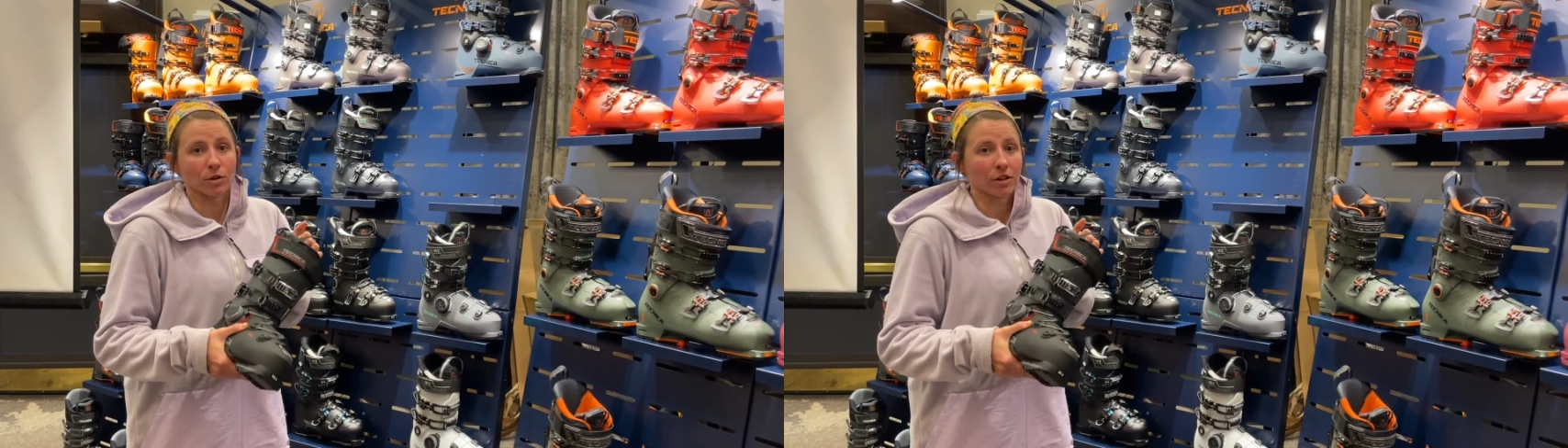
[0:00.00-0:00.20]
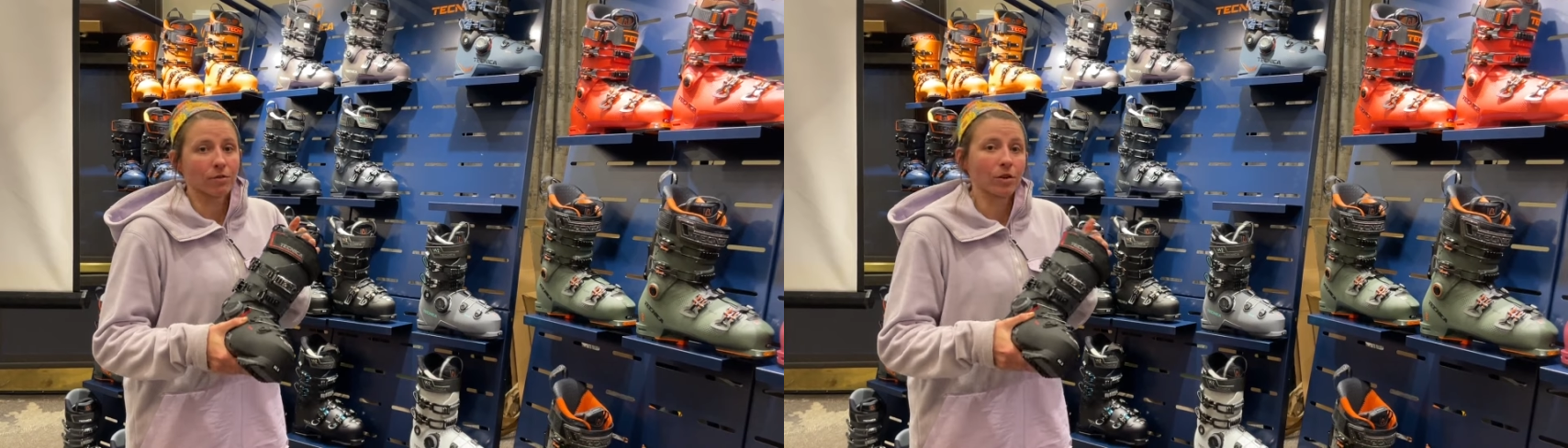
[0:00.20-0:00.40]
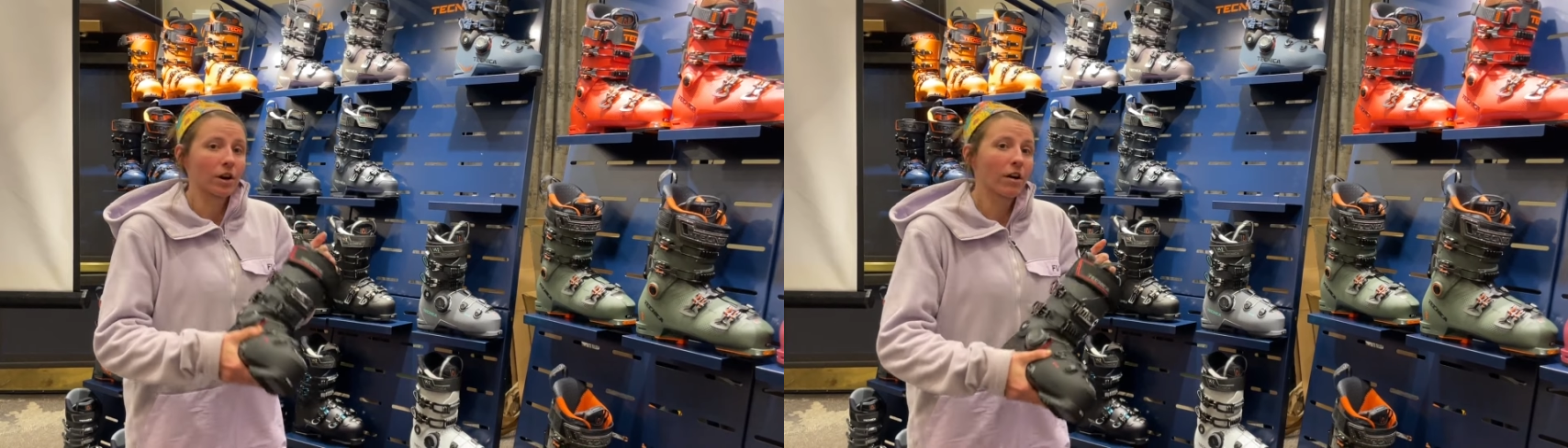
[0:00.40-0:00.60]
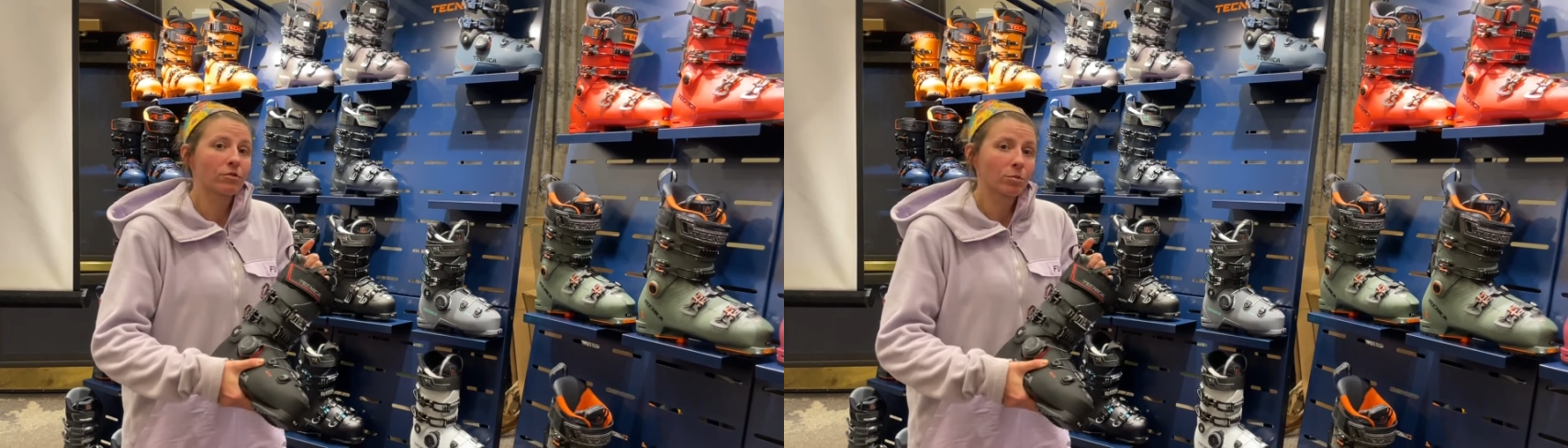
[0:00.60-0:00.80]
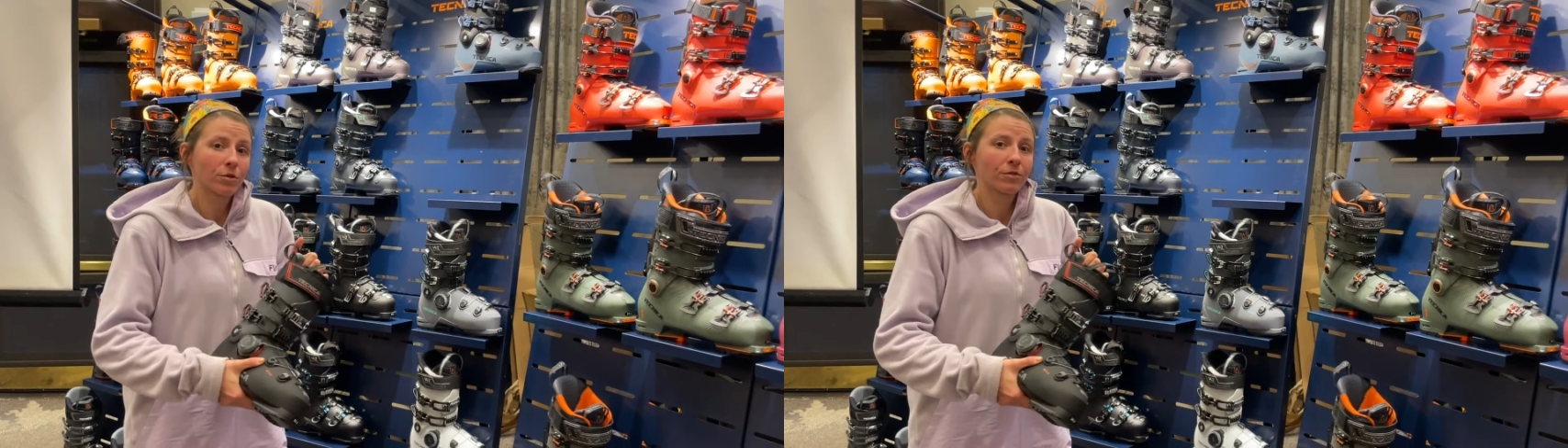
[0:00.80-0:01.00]
looking for a
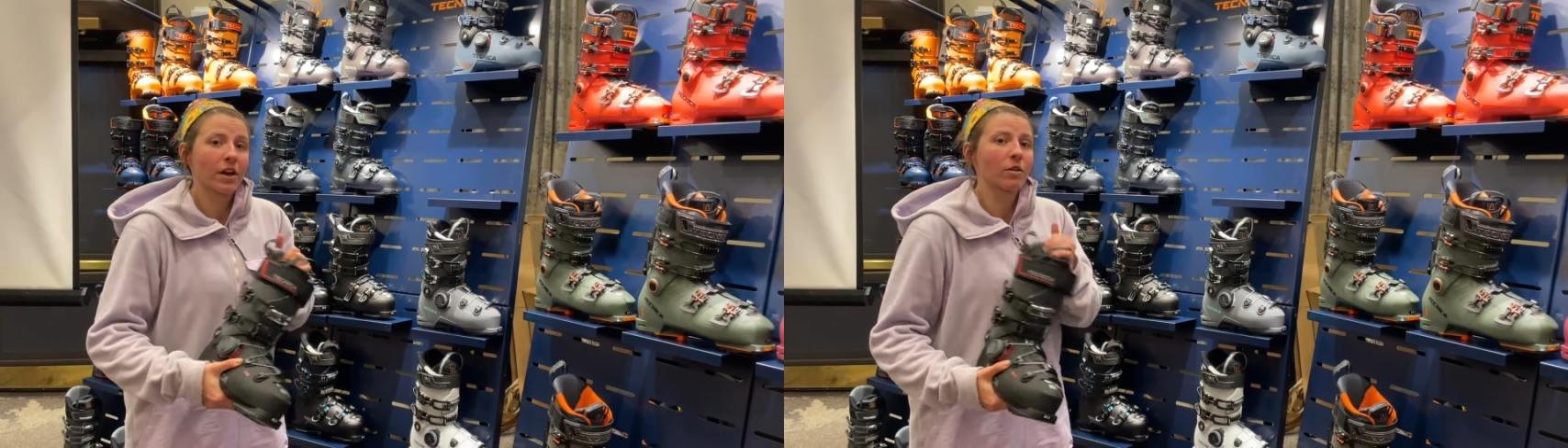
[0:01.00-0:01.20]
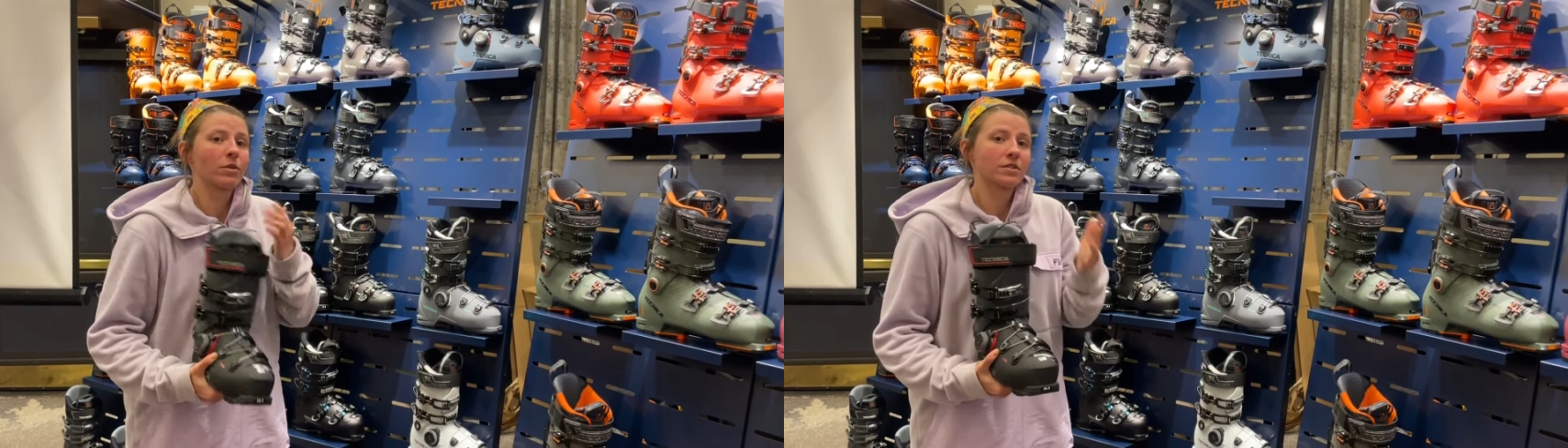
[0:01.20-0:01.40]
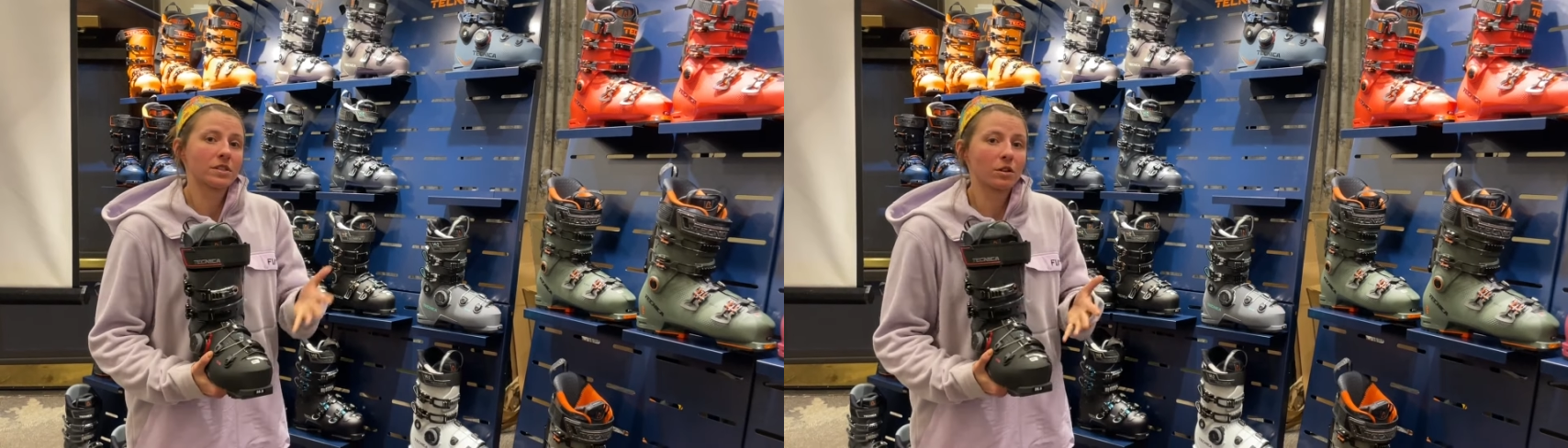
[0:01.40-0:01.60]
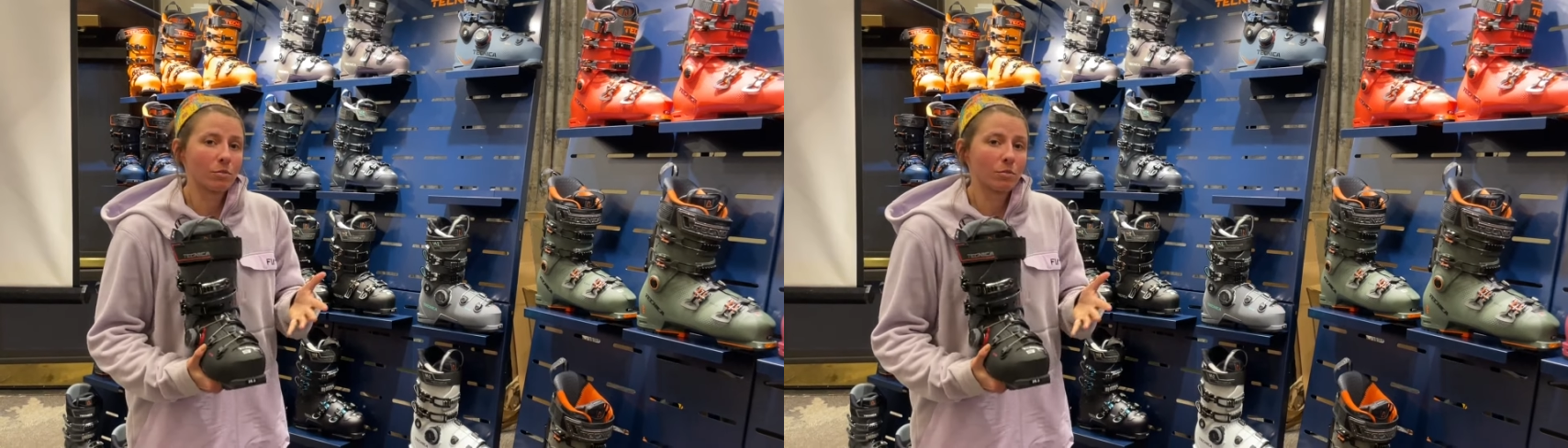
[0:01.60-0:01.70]
comfortable fit with still a